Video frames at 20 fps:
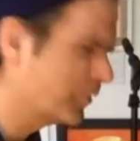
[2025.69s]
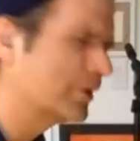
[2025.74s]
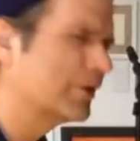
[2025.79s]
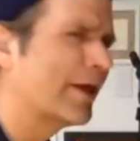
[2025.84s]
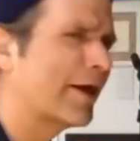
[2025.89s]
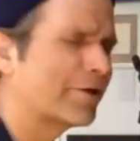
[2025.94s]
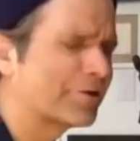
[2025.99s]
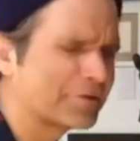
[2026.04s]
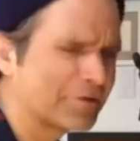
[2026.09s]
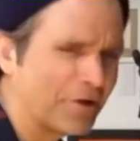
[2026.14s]
a
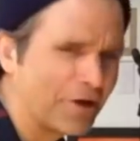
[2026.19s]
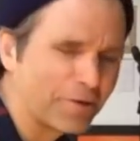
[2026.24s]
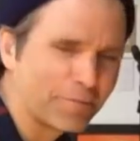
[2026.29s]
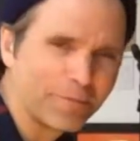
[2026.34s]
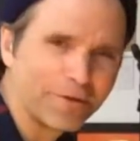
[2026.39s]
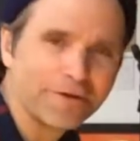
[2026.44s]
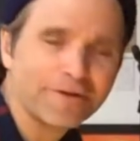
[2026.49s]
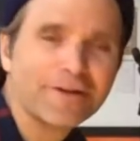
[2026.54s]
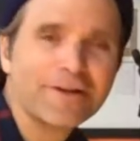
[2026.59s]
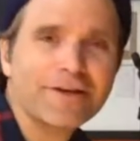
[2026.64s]
lot of talk,
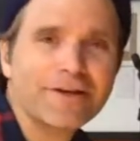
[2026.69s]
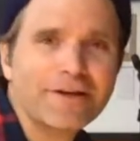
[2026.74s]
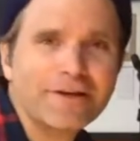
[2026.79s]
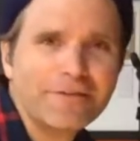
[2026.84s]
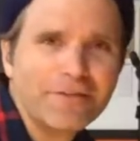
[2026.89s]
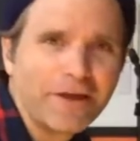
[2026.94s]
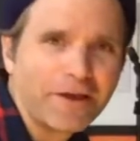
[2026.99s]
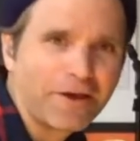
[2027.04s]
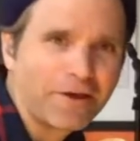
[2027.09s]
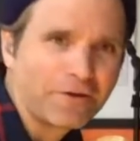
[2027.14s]
but
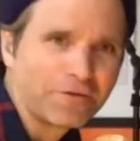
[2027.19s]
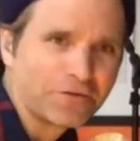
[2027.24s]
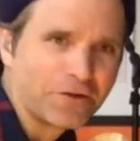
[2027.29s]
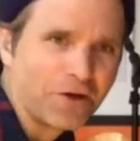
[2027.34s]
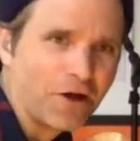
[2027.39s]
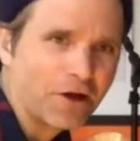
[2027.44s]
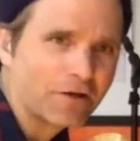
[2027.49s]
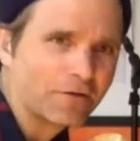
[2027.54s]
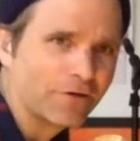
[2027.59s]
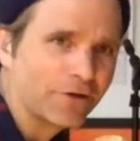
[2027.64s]
that kind of
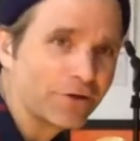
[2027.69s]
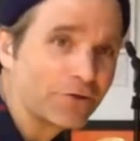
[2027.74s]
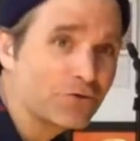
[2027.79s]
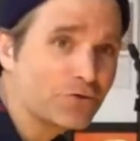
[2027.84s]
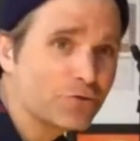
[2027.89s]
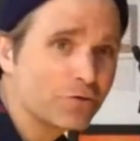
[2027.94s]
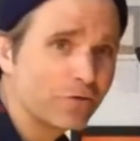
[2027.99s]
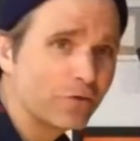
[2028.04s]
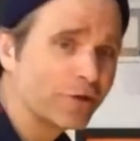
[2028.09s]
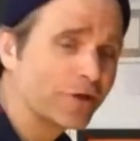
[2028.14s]
talk of like, ooh,
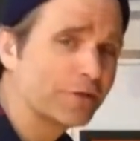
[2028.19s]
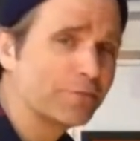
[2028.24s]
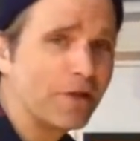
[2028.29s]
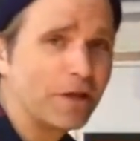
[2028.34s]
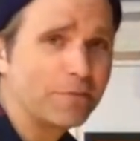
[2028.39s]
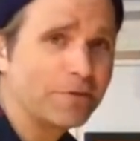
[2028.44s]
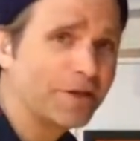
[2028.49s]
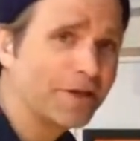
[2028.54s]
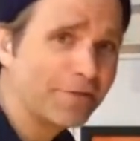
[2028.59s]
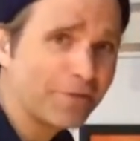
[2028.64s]
if we could
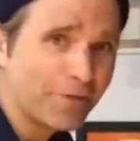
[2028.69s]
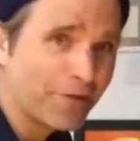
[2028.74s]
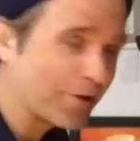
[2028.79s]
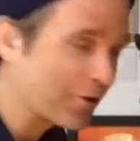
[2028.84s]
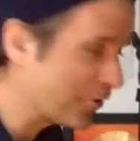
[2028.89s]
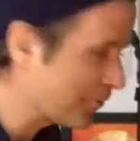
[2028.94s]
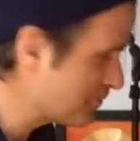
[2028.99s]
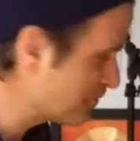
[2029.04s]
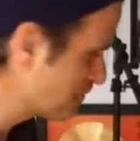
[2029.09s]
maybe get there